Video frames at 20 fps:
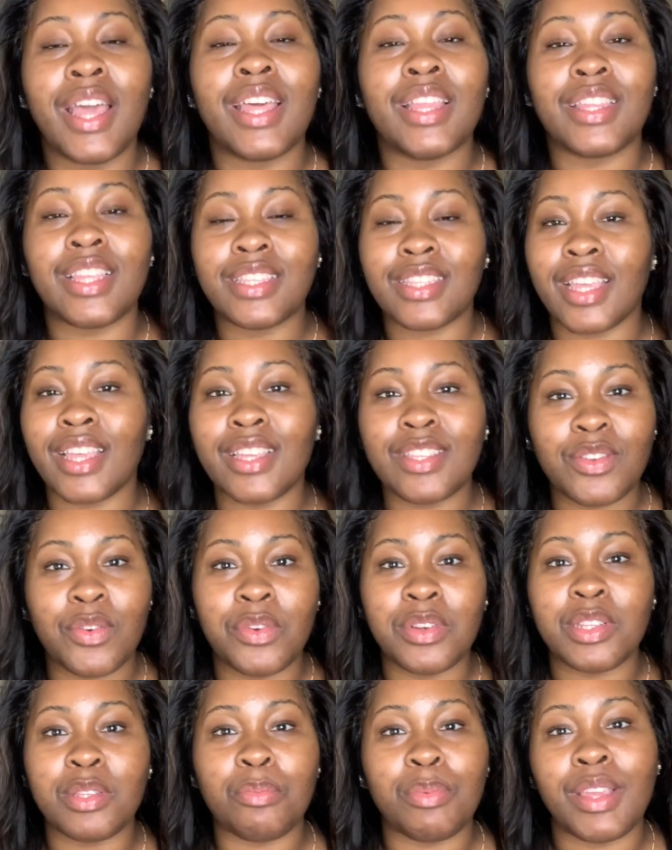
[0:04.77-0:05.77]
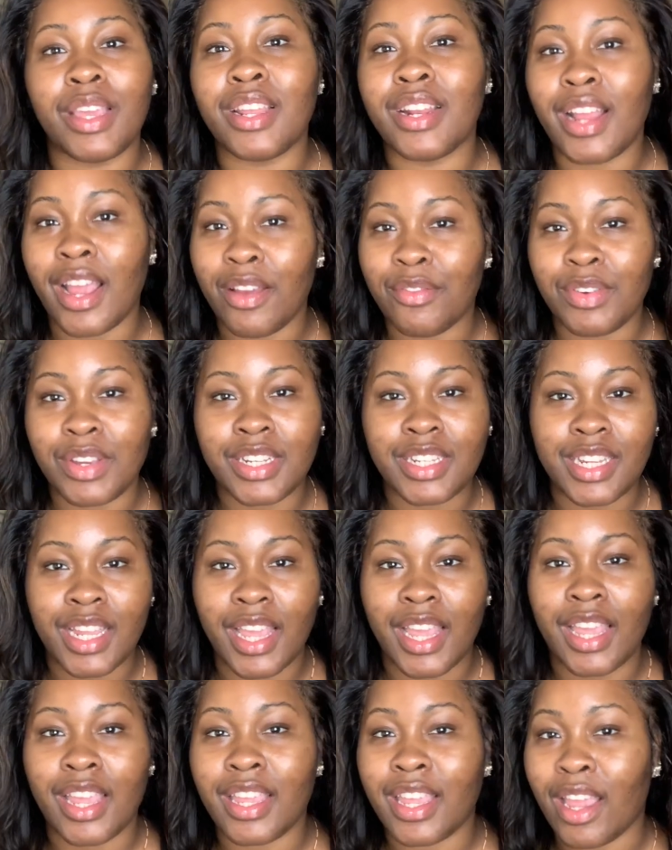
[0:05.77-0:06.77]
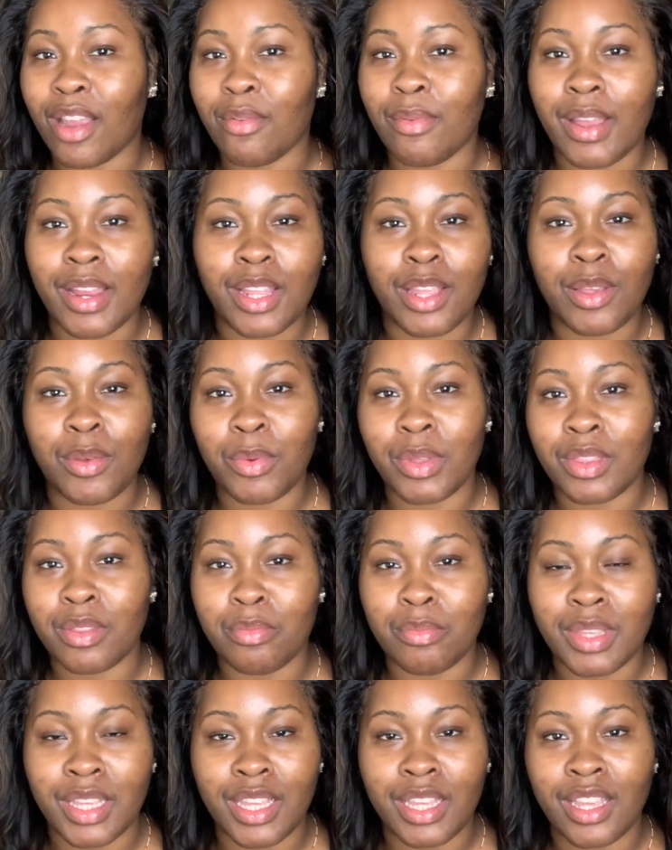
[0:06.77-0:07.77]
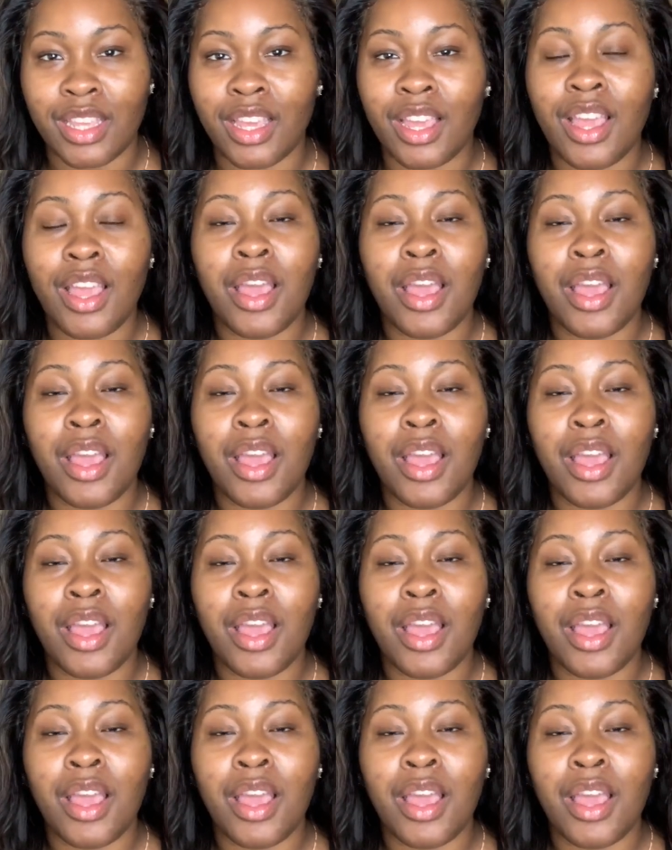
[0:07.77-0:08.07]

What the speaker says: This is going to be an everyday get ready with me